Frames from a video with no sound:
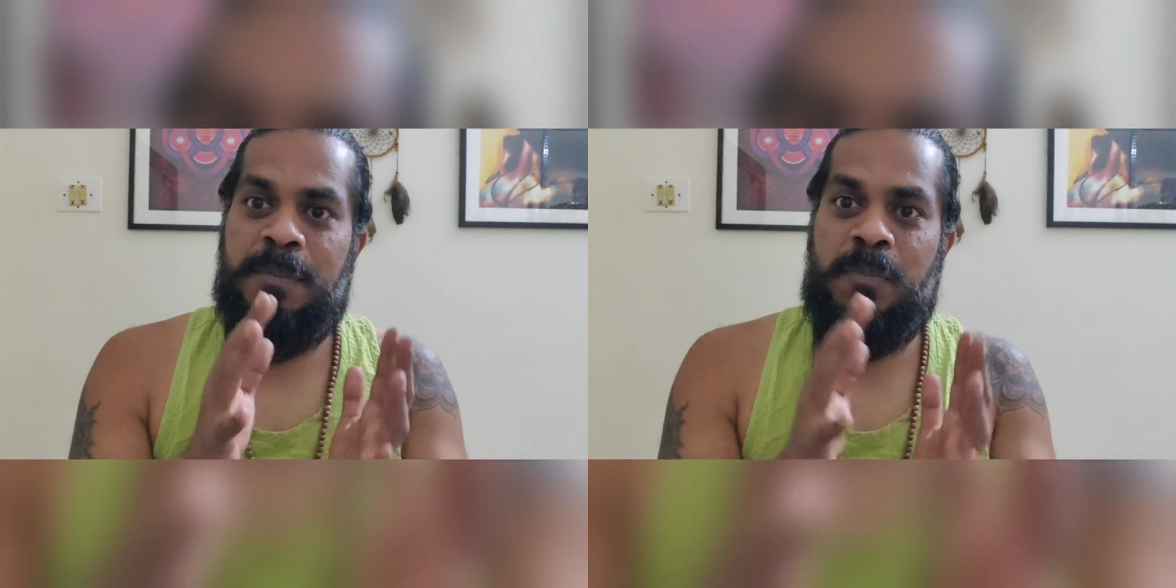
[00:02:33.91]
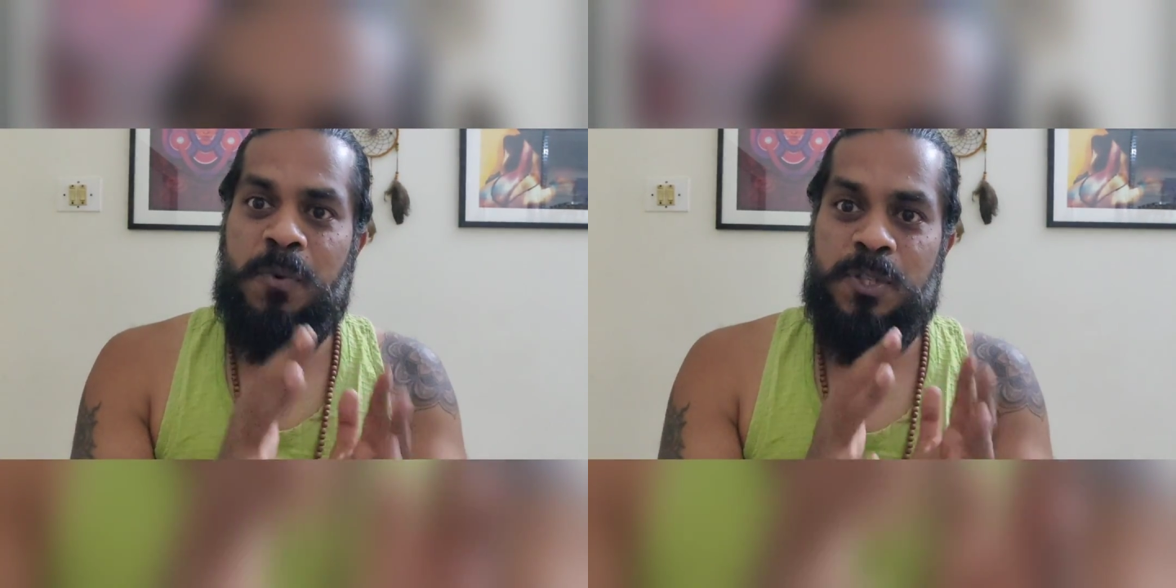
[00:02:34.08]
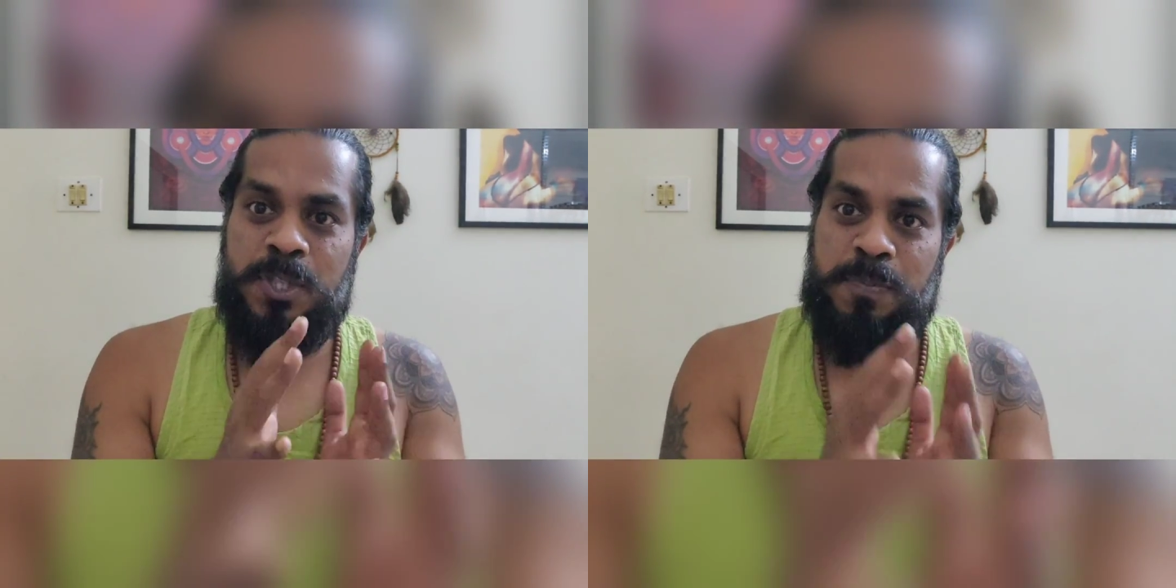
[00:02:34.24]

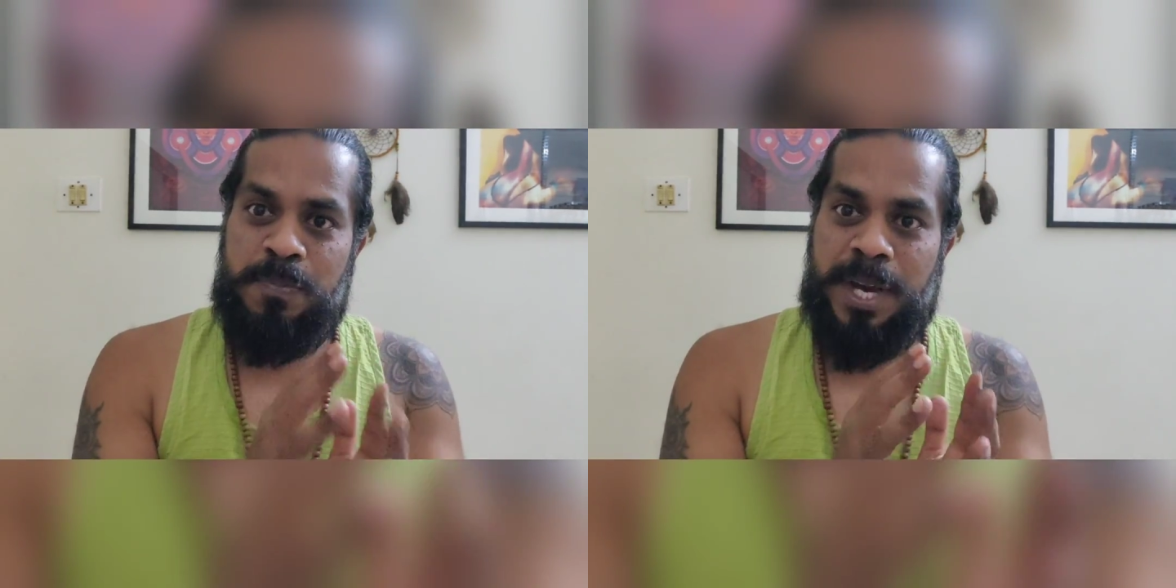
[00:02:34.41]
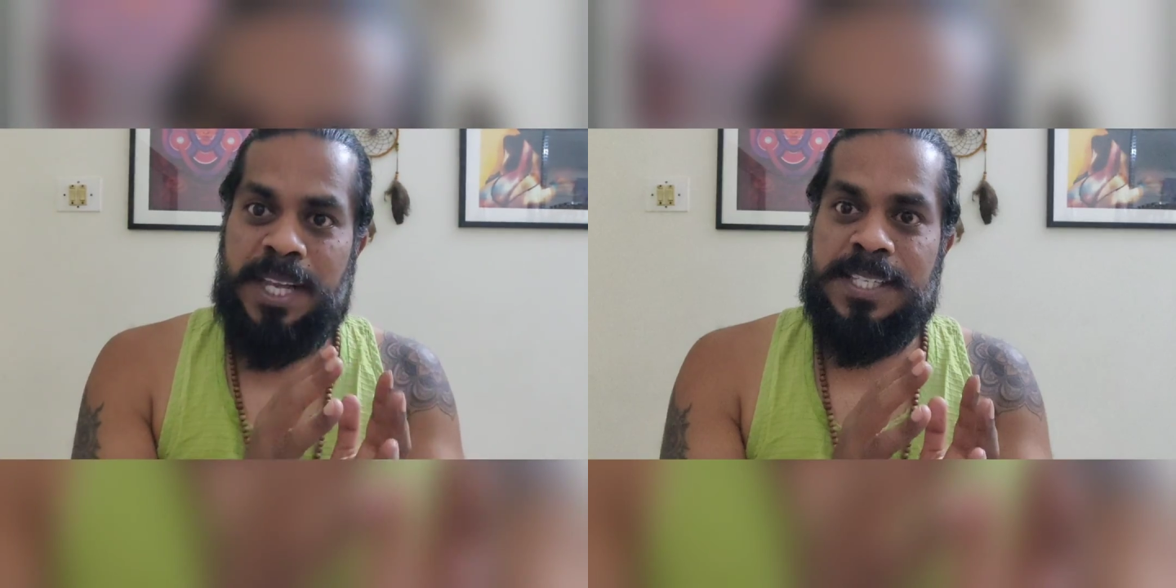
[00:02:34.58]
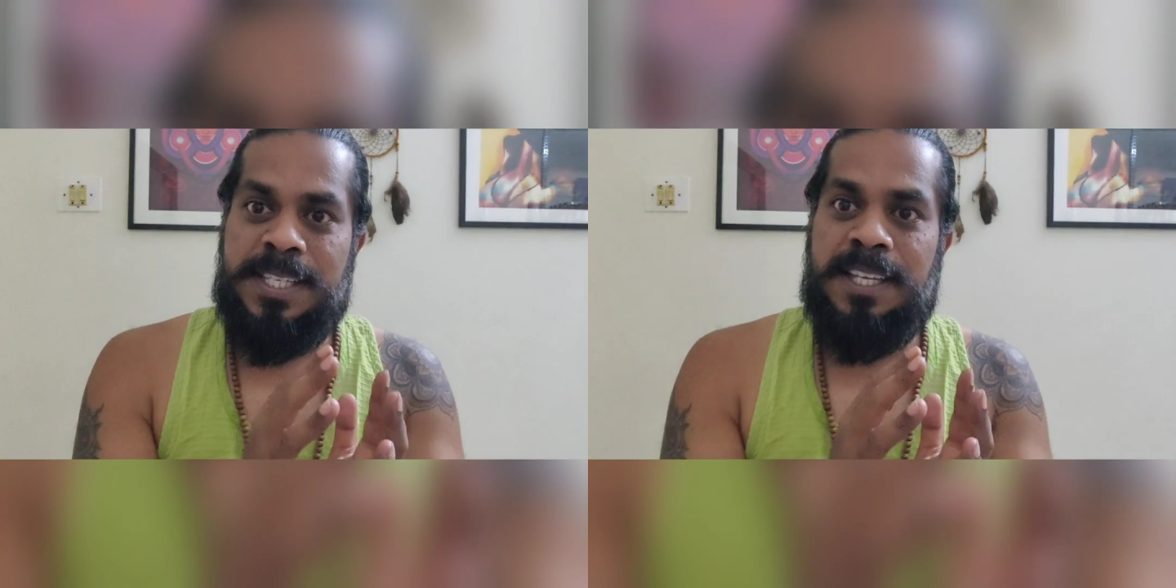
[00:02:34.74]
most
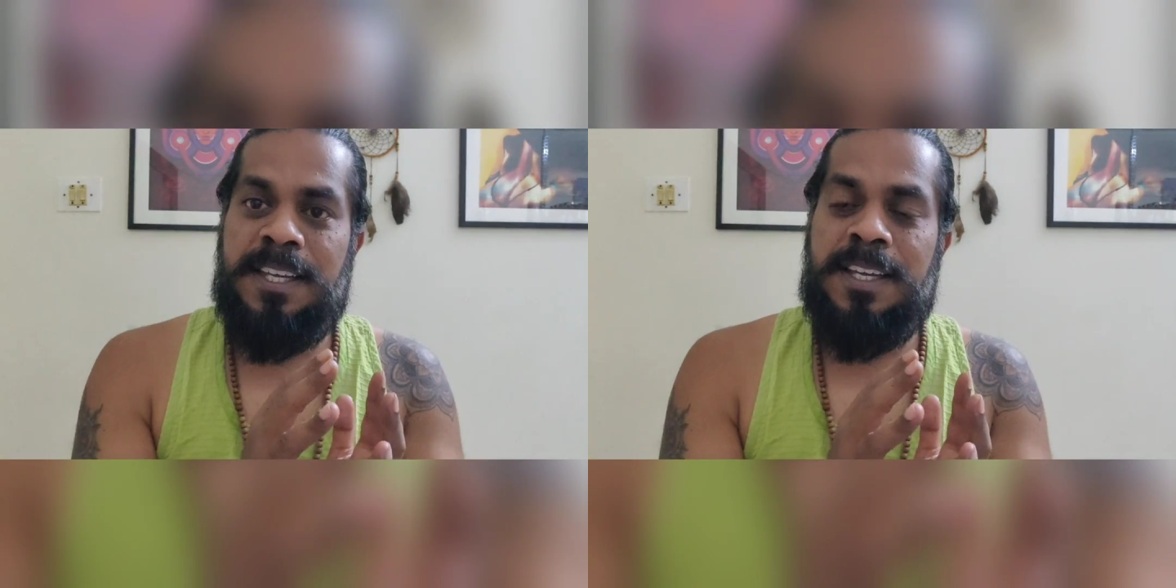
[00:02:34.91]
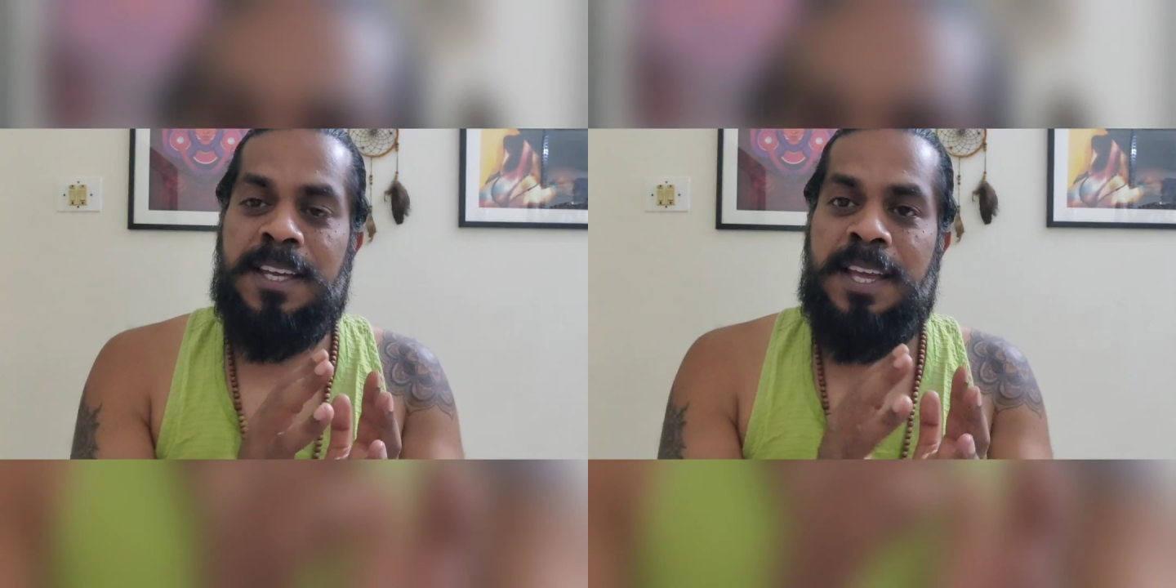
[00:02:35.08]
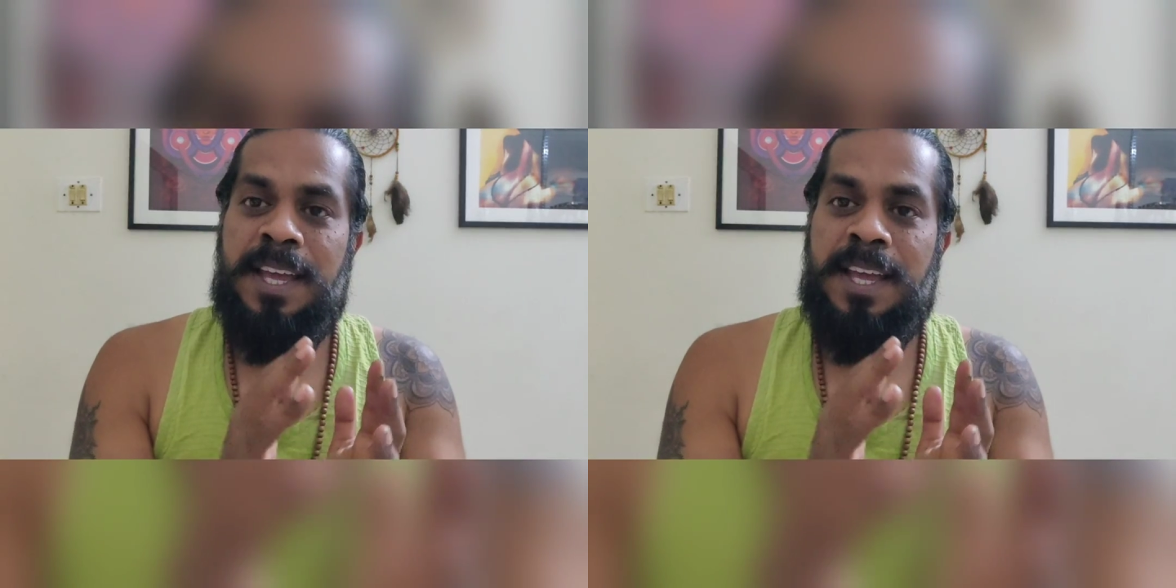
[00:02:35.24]
pressing,